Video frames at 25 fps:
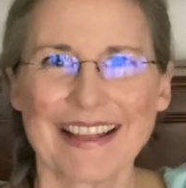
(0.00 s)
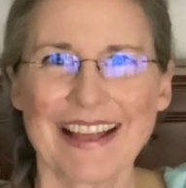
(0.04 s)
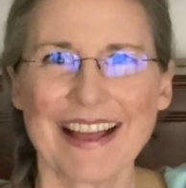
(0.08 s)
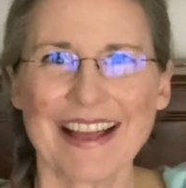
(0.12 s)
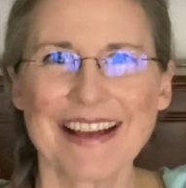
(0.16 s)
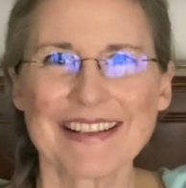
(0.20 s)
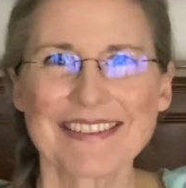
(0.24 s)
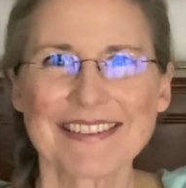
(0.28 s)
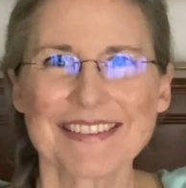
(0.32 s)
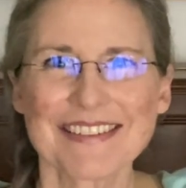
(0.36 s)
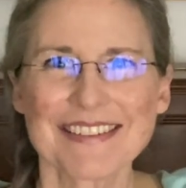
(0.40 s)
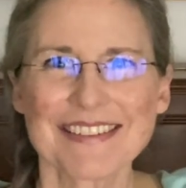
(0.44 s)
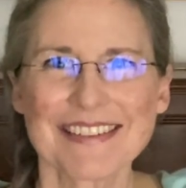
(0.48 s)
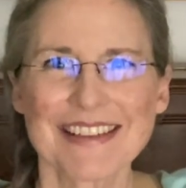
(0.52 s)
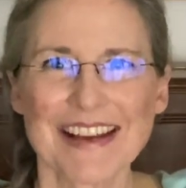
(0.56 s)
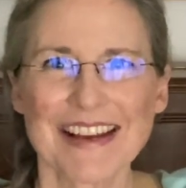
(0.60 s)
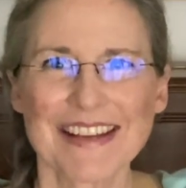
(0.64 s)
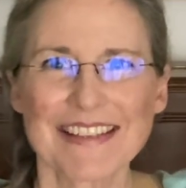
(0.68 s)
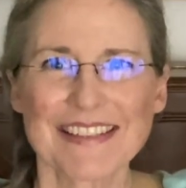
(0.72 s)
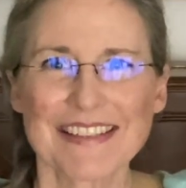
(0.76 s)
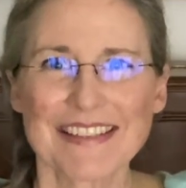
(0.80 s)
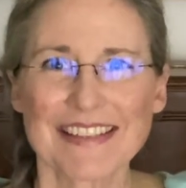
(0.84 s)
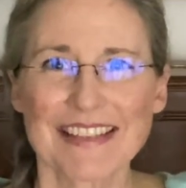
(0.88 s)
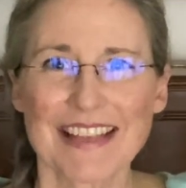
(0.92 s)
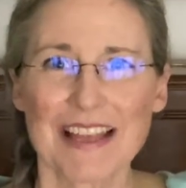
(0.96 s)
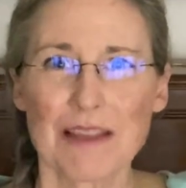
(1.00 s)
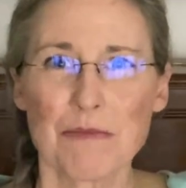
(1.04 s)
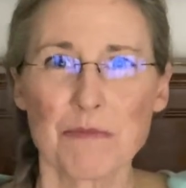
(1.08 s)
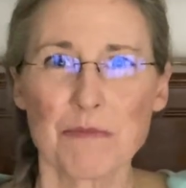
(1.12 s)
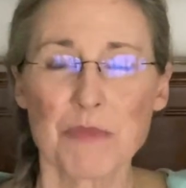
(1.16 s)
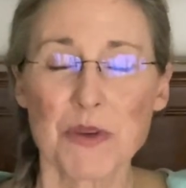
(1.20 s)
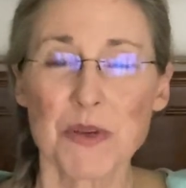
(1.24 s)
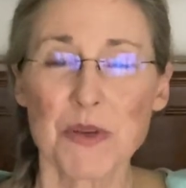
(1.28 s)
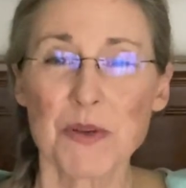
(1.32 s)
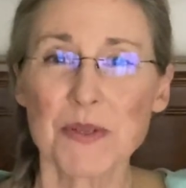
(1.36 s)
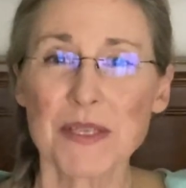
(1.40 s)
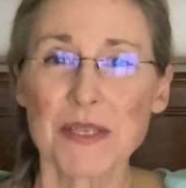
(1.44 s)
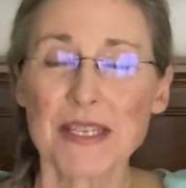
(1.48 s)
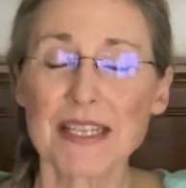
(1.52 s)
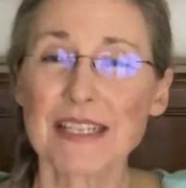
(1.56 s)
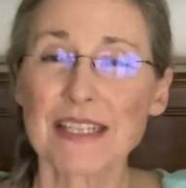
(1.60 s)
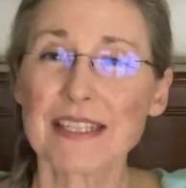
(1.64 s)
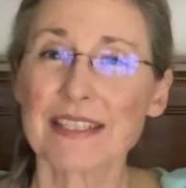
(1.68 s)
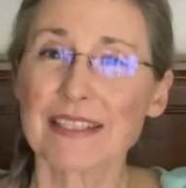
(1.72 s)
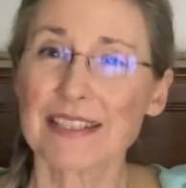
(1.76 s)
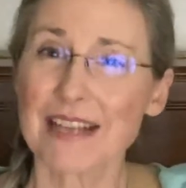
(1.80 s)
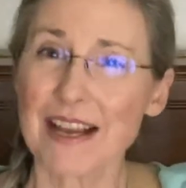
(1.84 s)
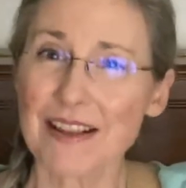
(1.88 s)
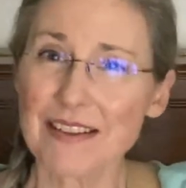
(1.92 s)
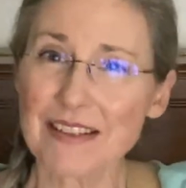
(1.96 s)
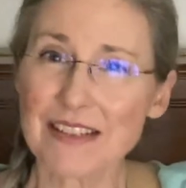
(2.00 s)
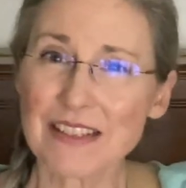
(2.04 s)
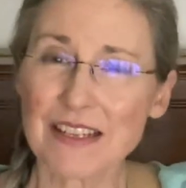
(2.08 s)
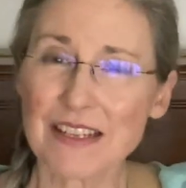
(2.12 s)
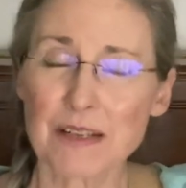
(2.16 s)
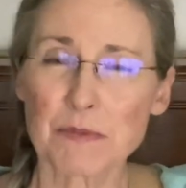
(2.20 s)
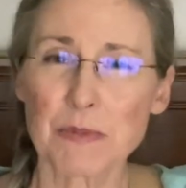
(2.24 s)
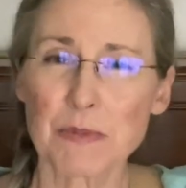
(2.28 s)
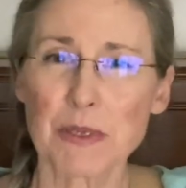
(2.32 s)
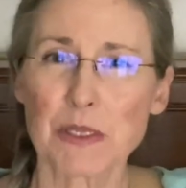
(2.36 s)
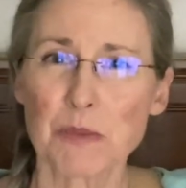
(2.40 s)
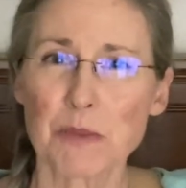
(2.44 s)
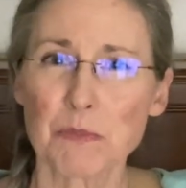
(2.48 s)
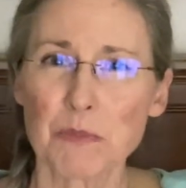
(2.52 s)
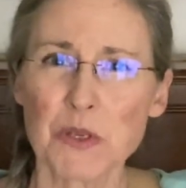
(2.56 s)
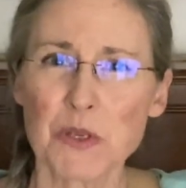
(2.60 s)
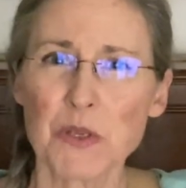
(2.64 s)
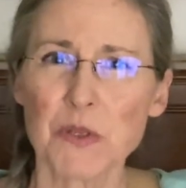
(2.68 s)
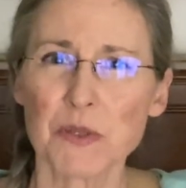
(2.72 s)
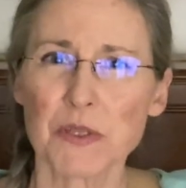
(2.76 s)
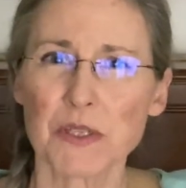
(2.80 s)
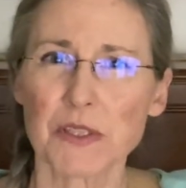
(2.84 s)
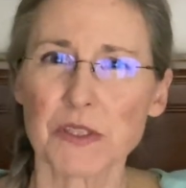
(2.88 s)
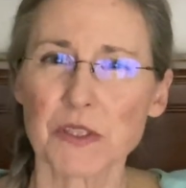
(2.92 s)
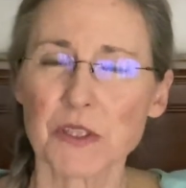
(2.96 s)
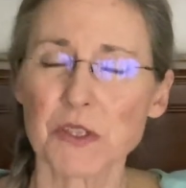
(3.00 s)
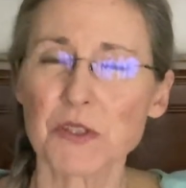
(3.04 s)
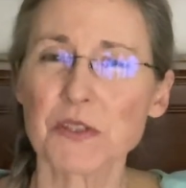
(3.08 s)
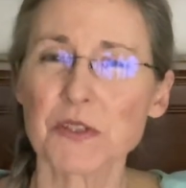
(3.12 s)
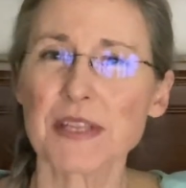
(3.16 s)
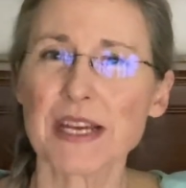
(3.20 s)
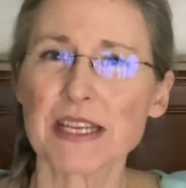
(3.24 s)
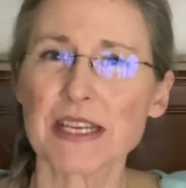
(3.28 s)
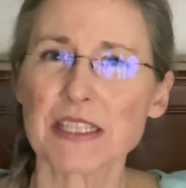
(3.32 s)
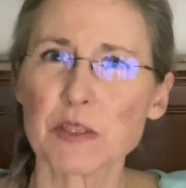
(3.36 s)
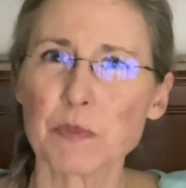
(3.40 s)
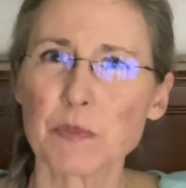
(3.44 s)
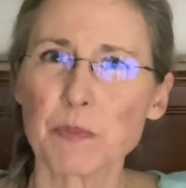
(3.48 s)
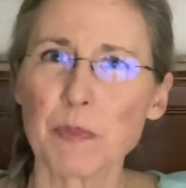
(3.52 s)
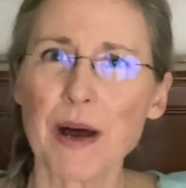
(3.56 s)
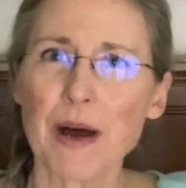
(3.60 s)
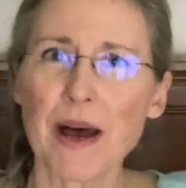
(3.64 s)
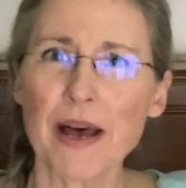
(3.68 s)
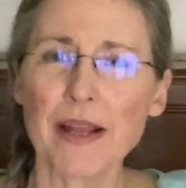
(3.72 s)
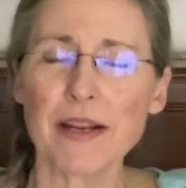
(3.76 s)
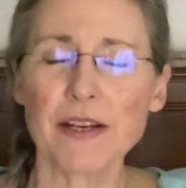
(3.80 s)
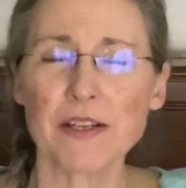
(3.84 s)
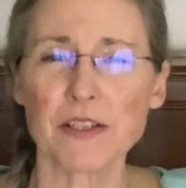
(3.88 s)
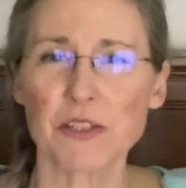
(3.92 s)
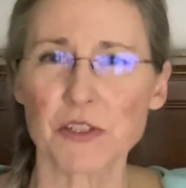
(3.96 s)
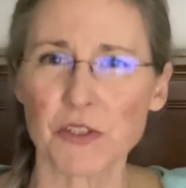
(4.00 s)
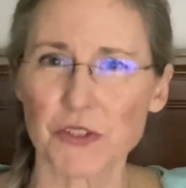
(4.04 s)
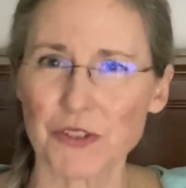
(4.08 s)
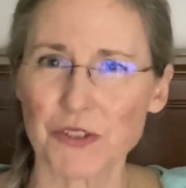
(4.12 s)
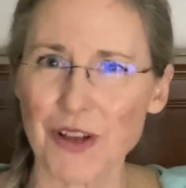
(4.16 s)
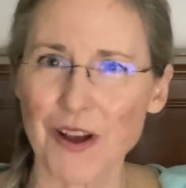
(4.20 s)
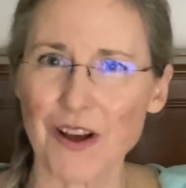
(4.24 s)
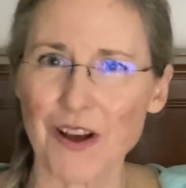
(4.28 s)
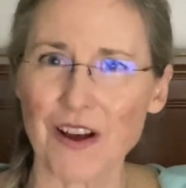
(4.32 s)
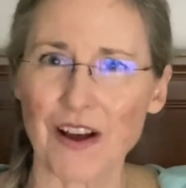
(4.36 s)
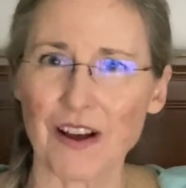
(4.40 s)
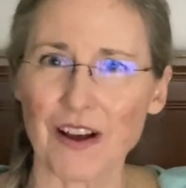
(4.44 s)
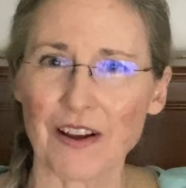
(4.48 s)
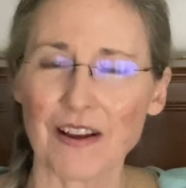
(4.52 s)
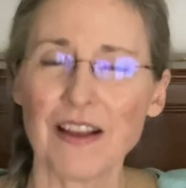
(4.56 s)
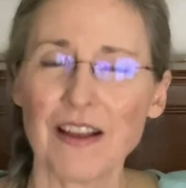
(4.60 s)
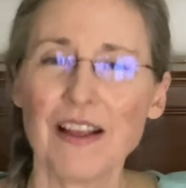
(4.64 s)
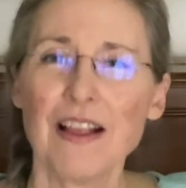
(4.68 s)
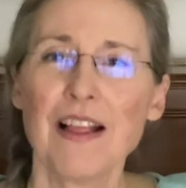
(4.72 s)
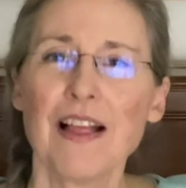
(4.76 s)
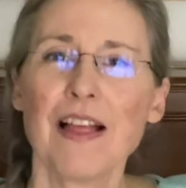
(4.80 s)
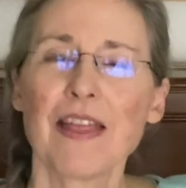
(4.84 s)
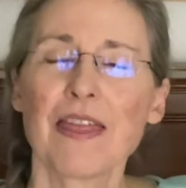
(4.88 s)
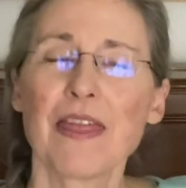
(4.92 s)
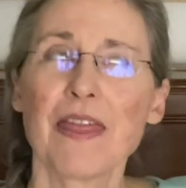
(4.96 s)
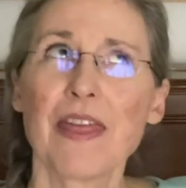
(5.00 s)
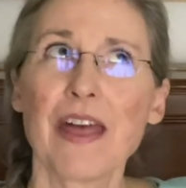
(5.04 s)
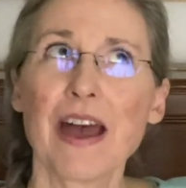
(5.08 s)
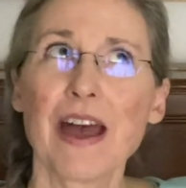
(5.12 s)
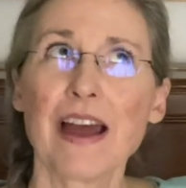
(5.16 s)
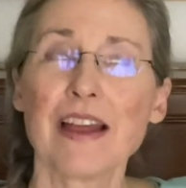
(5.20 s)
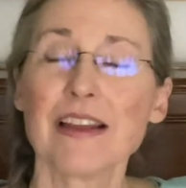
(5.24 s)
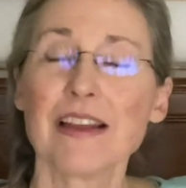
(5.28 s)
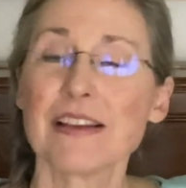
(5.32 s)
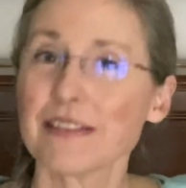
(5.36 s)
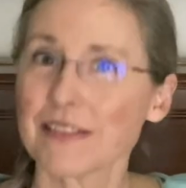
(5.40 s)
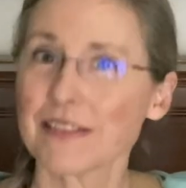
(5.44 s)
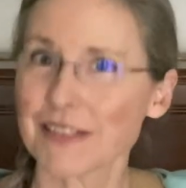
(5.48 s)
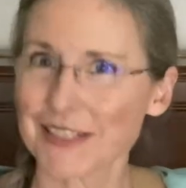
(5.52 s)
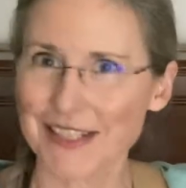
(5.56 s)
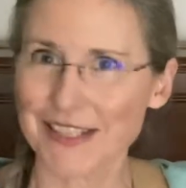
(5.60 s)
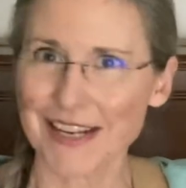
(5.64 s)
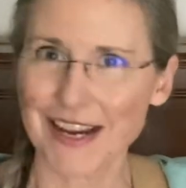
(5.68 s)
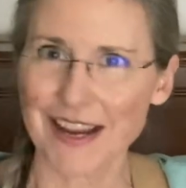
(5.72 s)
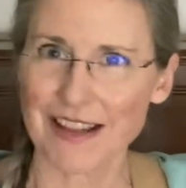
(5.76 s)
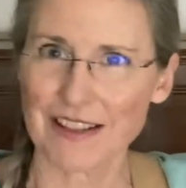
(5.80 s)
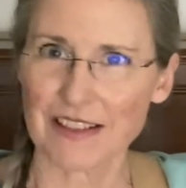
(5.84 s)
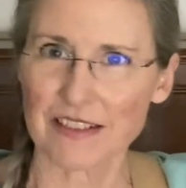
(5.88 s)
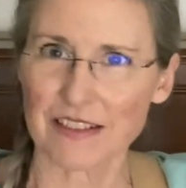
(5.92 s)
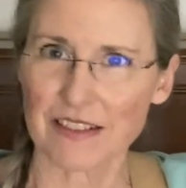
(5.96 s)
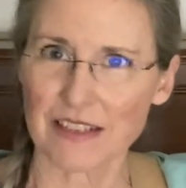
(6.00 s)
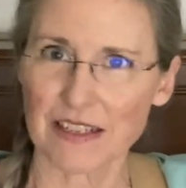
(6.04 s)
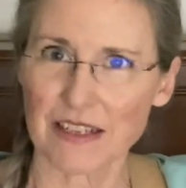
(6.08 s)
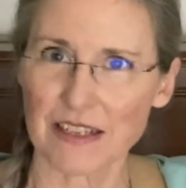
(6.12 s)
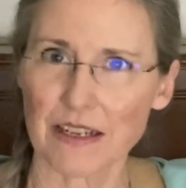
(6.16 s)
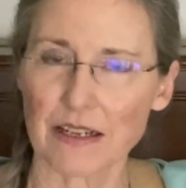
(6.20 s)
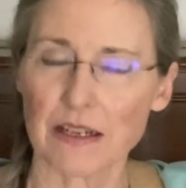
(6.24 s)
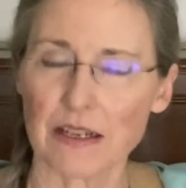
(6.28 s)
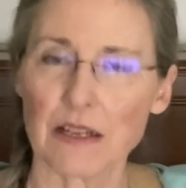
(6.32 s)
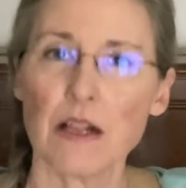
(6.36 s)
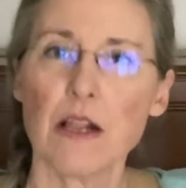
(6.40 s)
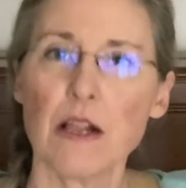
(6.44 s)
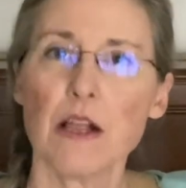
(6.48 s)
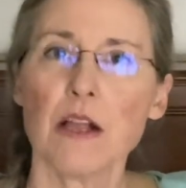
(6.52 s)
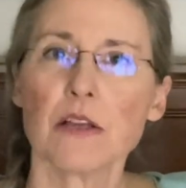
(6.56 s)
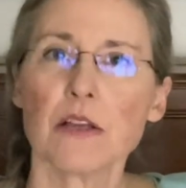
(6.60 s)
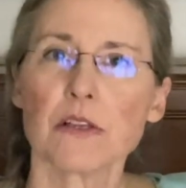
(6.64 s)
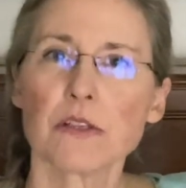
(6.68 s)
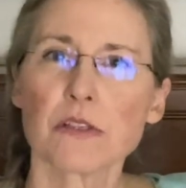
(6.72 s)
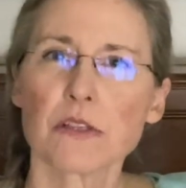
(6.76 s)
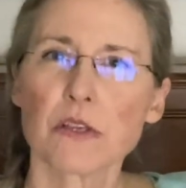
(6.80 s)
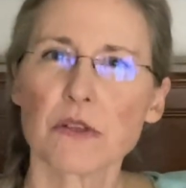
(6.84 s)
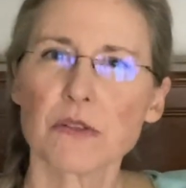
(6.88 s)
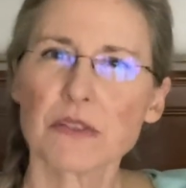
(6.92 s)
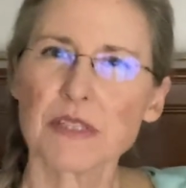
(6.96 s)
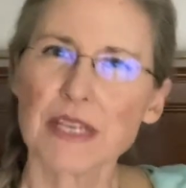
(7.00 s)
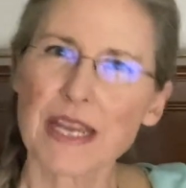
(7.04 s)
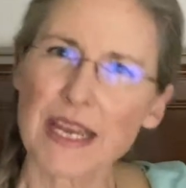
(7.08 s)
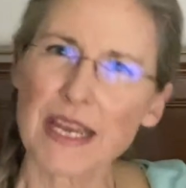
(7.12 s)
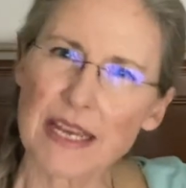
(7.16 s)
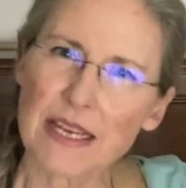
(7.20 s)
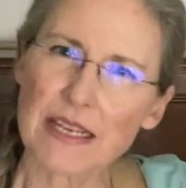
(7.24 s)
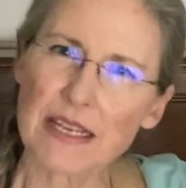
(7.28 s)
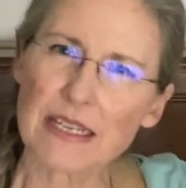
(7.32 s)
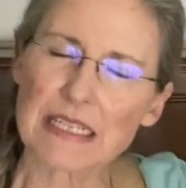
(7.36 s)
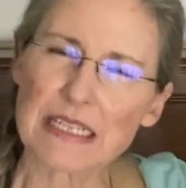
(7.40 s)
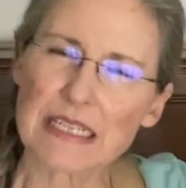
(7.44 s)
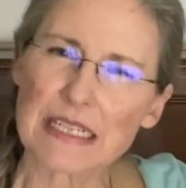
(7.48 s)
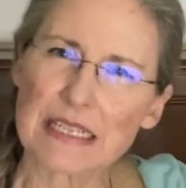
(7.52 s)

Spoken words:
exercises, and music. Now let's talk about the music. There's that spot in your song that is challenging. So take